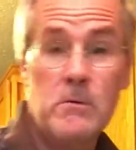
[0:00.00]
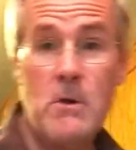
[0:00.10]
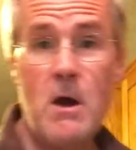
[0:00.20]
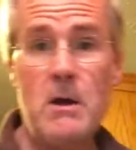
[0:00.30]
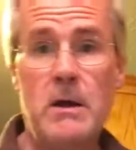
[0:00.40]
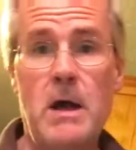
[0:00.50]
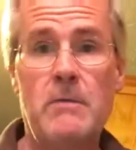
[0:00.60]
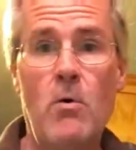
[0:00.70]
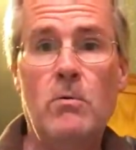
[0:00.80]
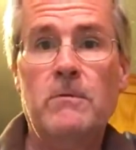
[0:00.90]
Grog out
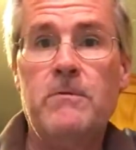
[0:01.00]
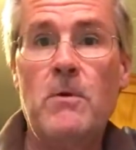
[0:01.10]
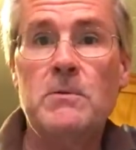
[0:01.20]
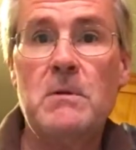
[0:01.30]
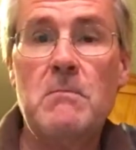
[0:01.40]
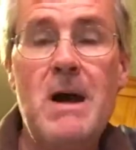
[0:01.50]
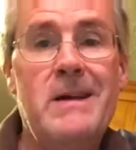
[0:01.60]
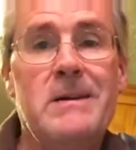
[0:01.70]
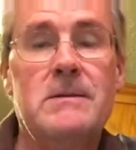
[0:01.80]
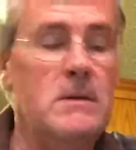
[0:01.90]
of old frozen
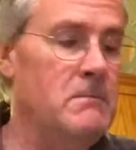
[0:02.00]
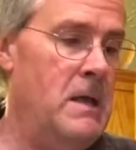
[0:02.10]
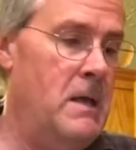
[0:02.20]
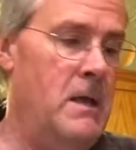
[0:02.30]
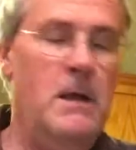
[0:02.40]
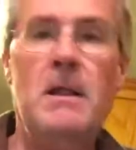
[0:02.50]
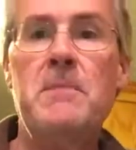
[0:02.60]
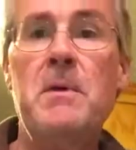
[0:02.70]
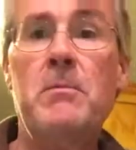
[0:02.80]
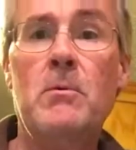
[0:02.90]
makas that a lot
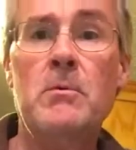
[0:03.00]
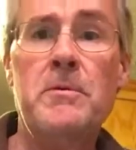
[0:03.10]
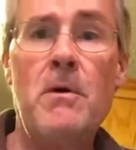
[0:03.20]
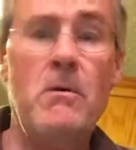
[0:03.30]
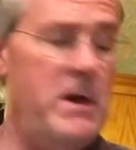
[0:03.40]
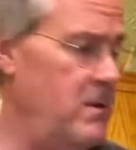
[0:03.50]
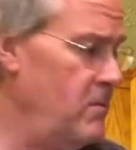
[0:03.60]
of people would throw away.